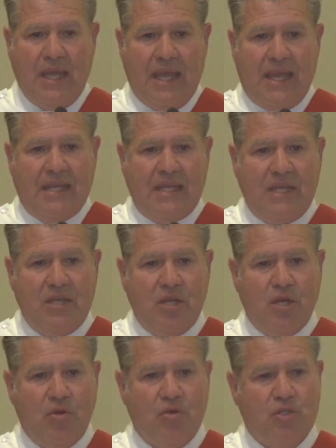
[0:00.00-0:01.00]
and He
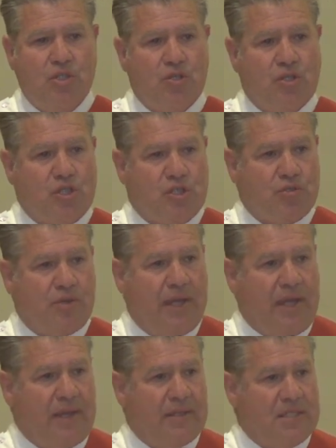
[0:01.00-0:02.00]
knows your
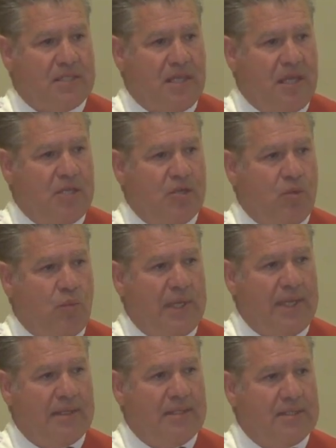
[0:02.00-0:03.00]
strengths and your
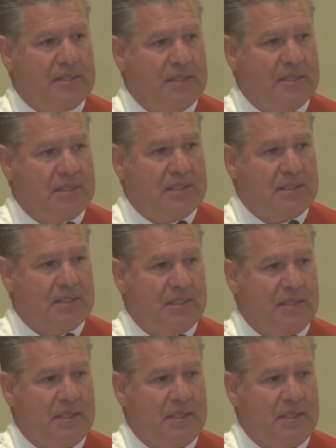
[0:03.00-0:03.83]
weaknesses.